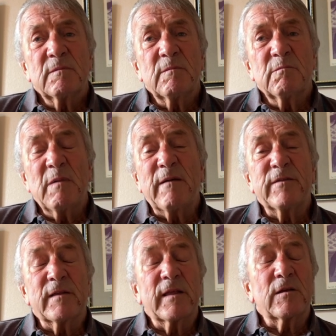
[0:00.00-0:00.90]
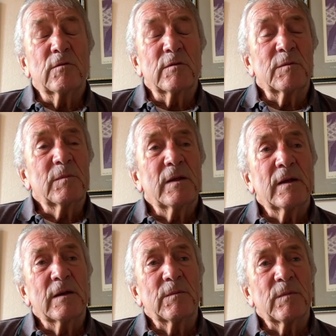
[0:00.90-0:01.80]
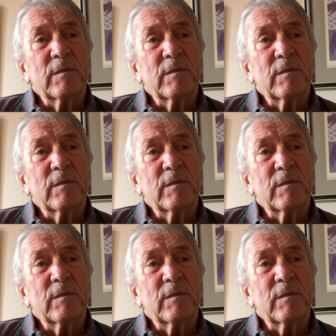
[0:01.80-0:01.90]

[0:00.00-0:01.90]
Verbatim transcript: mafia, they called them um,